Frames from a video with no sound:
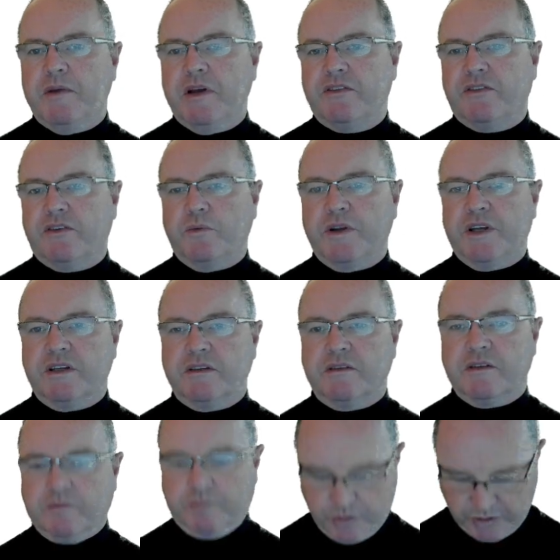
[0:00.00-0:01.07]
So we
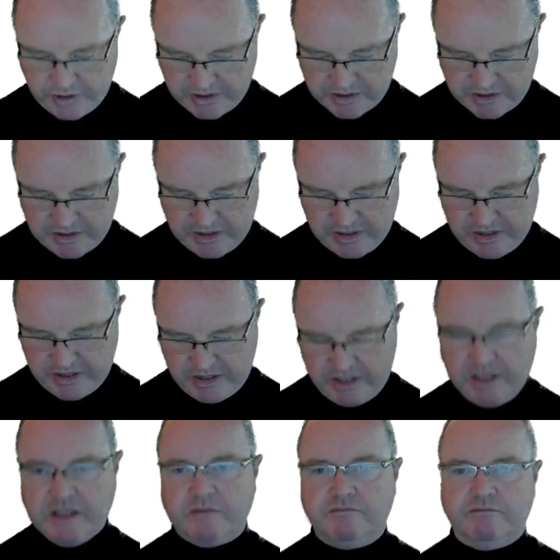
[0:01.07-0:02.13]
can put
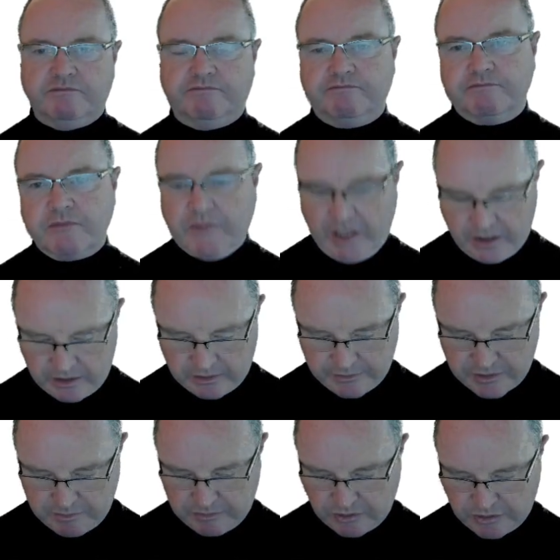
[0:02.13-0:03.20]

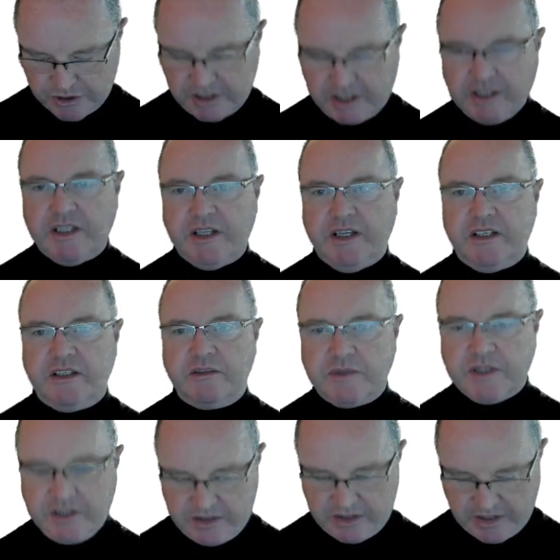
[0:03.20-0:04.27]
some logic in here. We
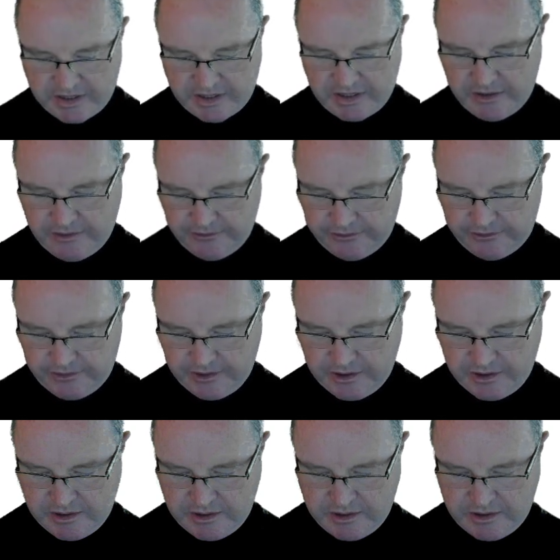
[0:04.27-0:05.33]
can say if
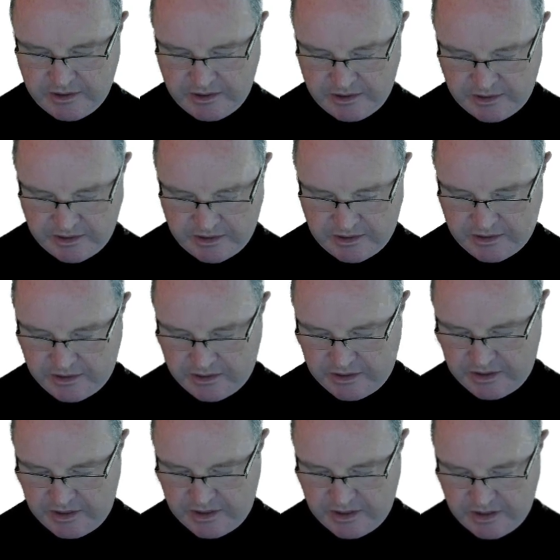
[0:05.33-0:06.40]

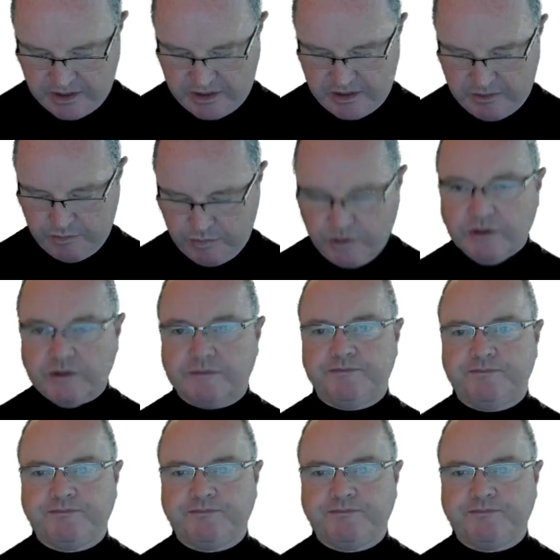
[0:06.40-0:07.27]
the input